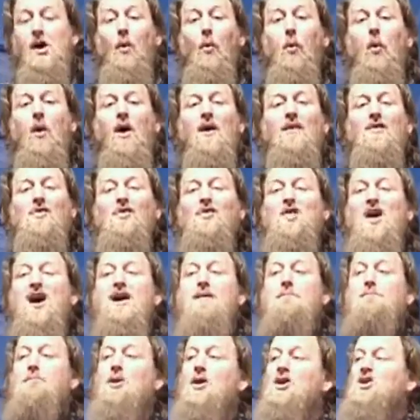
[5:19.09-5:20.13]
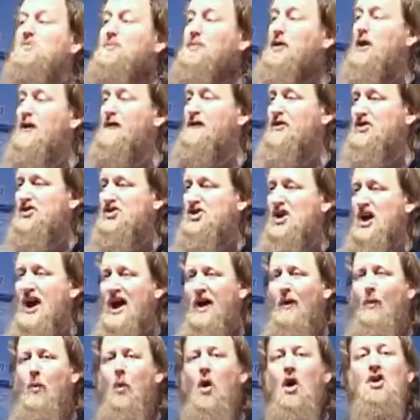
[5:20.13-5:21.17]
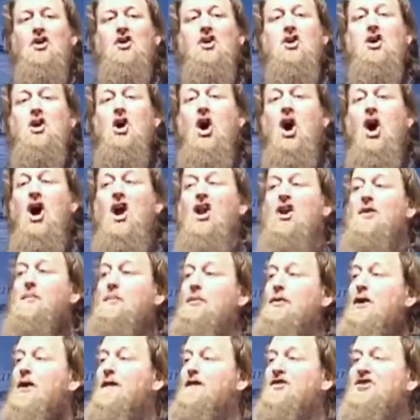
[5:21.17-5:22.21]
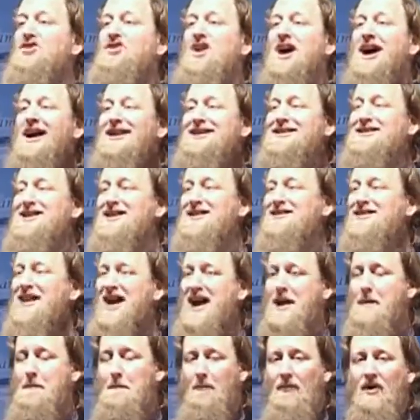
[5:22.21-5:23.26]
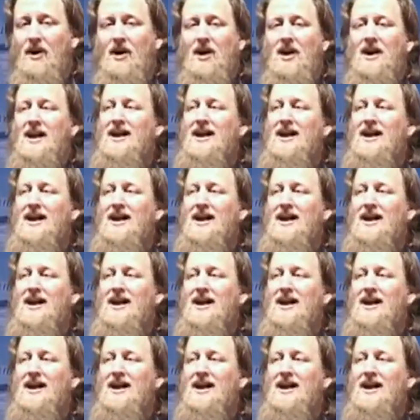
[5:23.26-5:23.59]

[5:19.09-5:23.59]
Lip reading: what their books prophesy, what God prophesied to them,